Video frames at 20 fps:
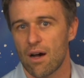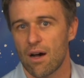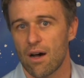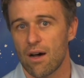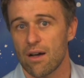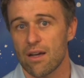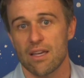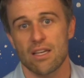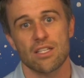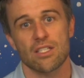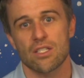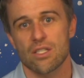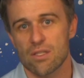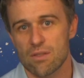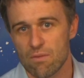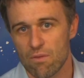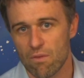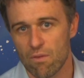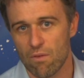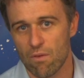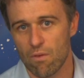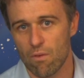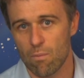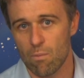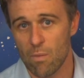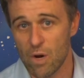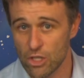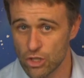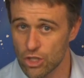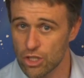uh, is
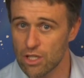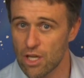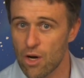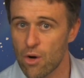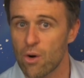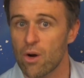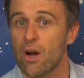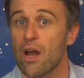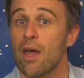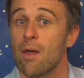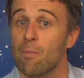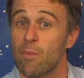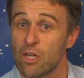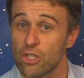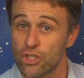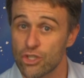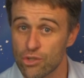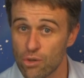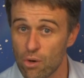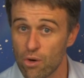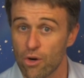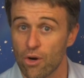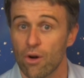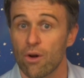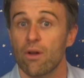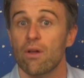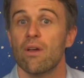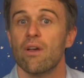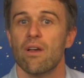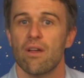much lower and much
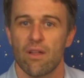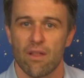shorter